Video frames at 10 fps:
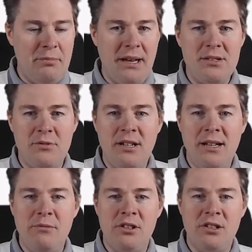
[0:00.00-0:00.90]
password.
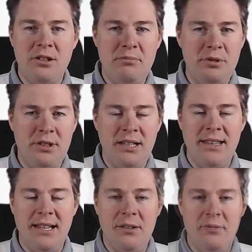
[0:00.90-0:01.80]
I'm not going to put
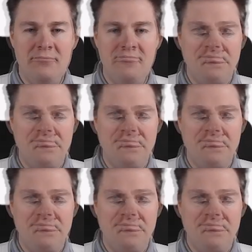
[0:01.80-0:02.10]
that now.